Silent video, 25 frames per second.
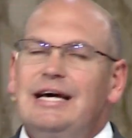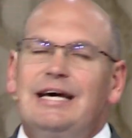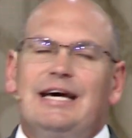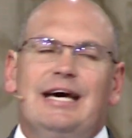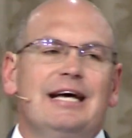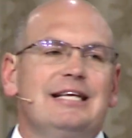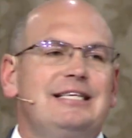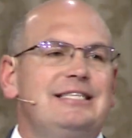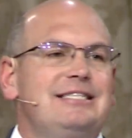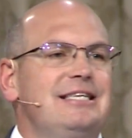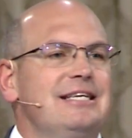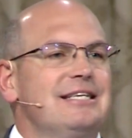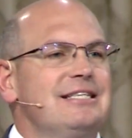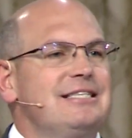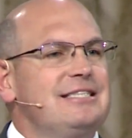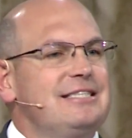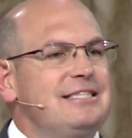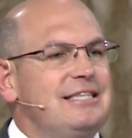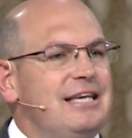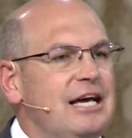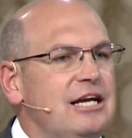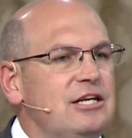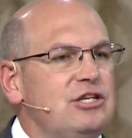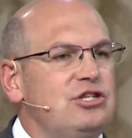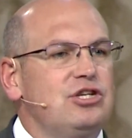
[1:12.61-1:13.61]
It's this
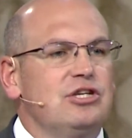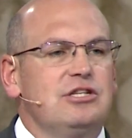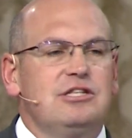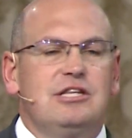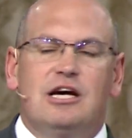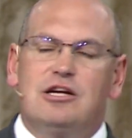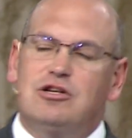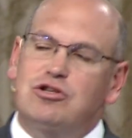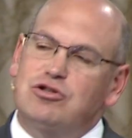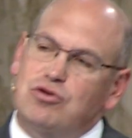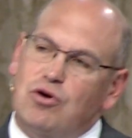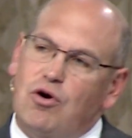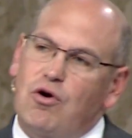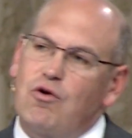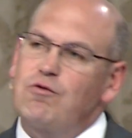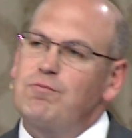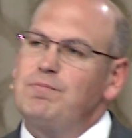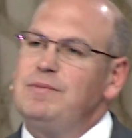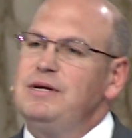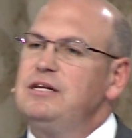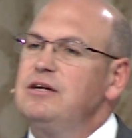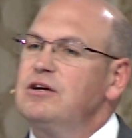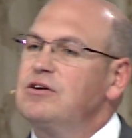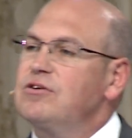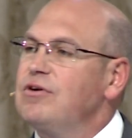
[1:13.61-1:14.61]
tension that drove
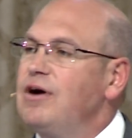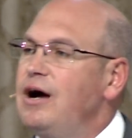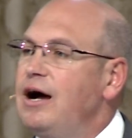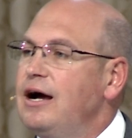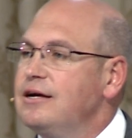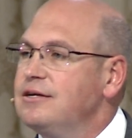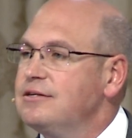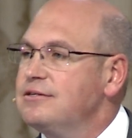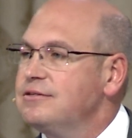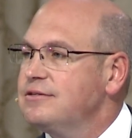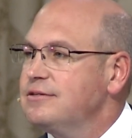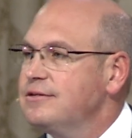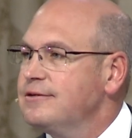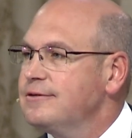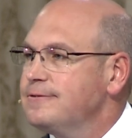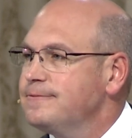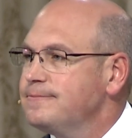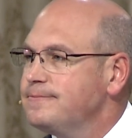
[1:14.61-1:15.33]
me to Christ.